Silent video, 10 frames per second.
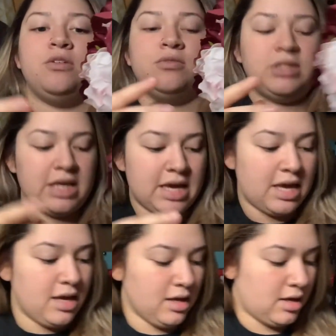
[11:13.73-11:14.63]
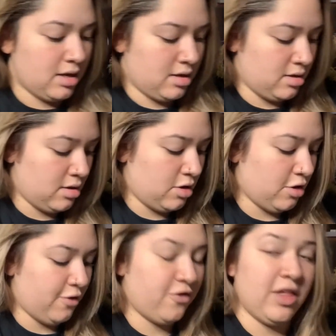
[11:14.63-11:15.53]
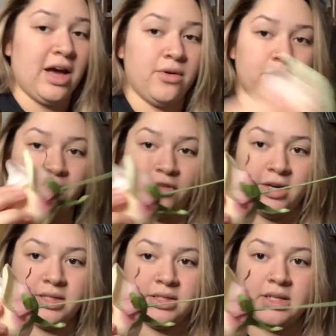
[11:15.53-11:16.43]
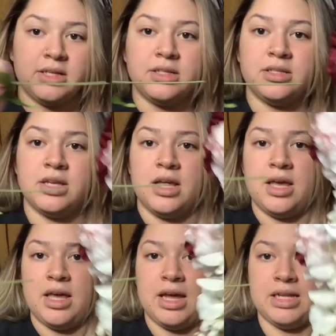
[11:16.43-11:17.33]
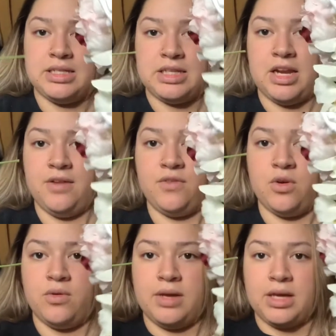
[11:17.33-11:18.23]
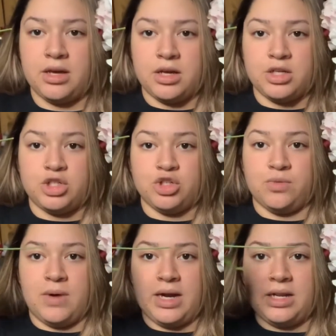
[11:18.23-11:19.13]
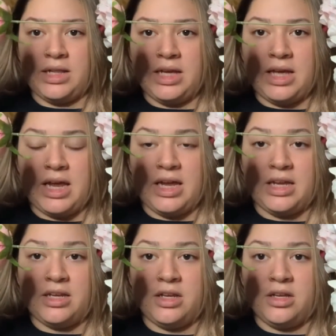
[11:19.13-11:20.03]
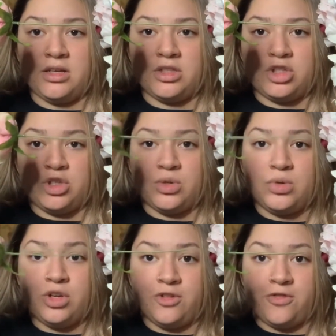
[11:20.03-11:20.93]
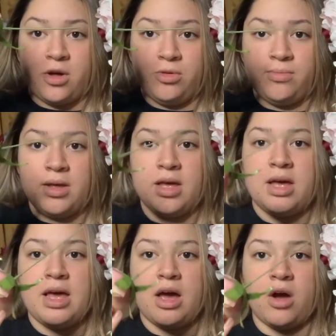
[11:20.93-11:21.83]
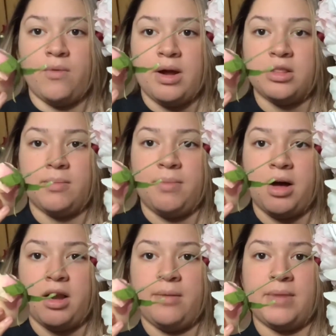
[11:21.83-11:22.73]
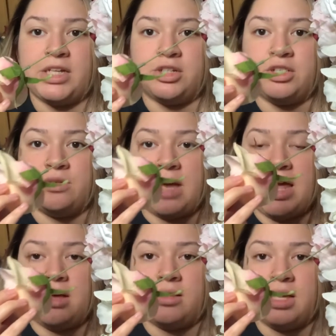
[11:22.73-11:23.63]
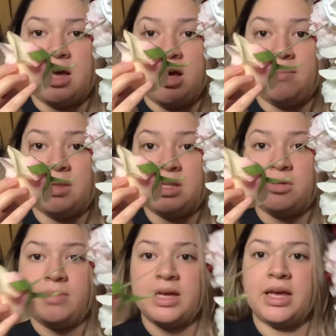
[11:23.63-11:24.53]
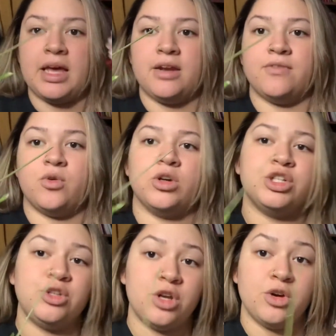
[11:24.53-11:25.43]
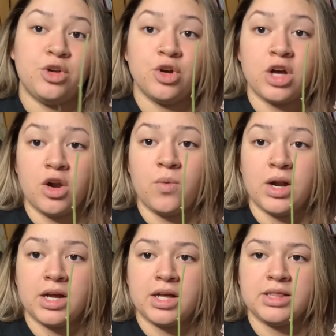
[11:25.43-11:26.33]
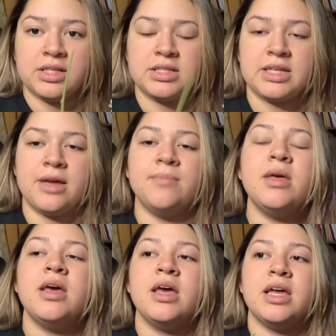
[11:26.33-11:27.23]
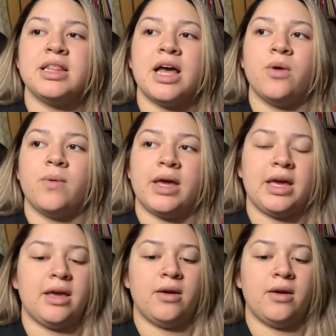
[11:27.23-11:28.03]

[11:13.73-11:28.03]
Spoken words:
take your flower, for instance, instead of going directly into your foam around the bottom, make sure you angle it up a little bit. And of course, you know, you're gonna want to cut the stem, that way